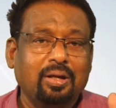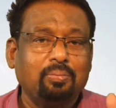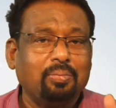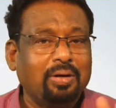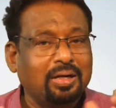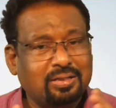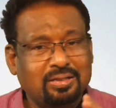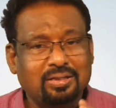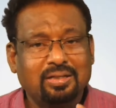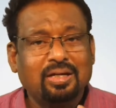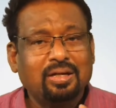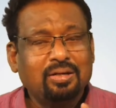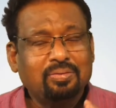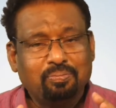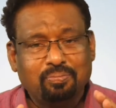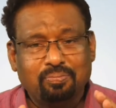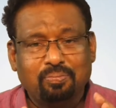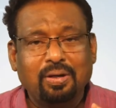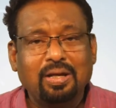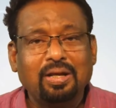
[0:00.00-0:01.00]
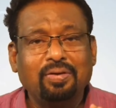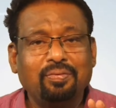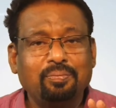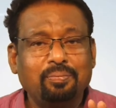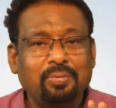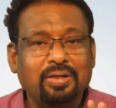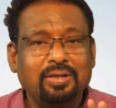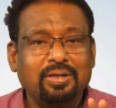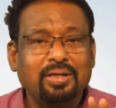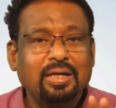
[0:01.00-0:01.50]
But believe
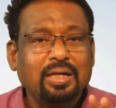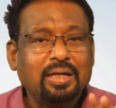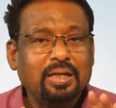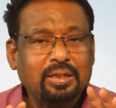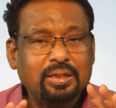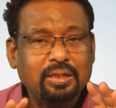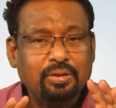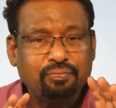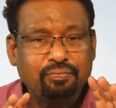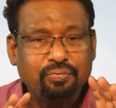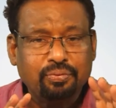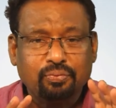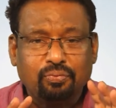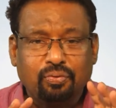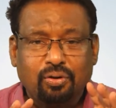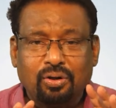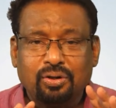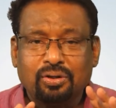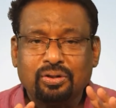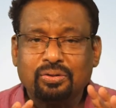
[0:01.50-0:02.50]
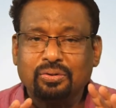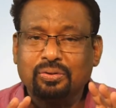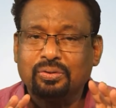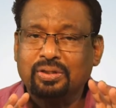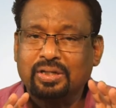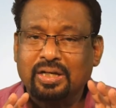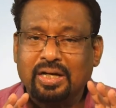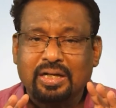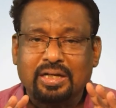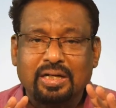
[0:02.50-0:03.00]
me, if you want to
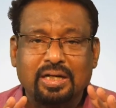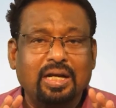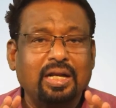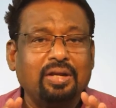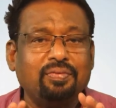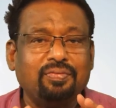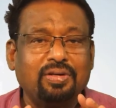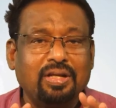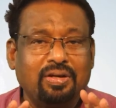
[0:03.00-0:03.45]
get relief,